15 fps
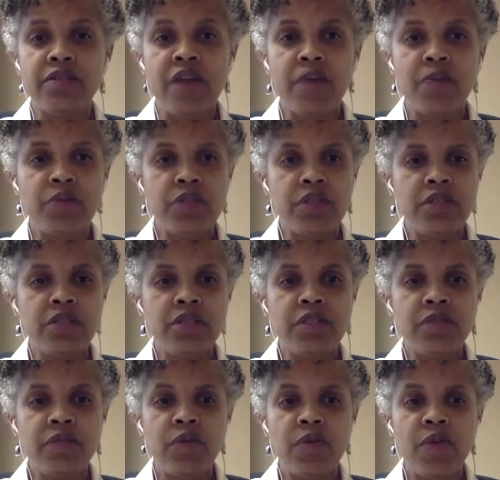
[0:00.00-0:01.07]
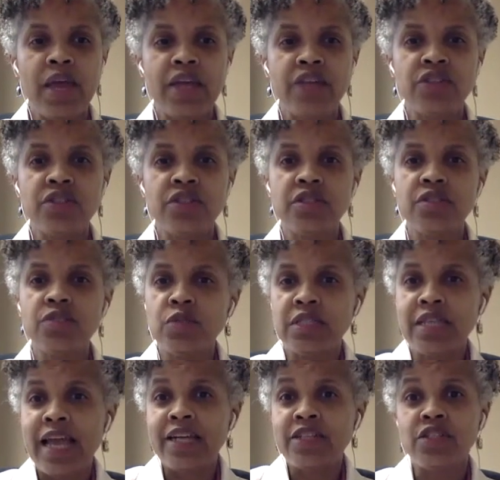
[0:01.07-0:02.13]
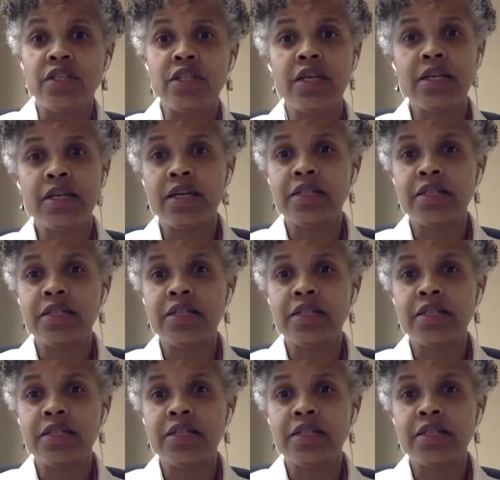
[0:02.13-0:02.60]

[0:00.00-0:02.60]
hypersensitivity reactions was actually an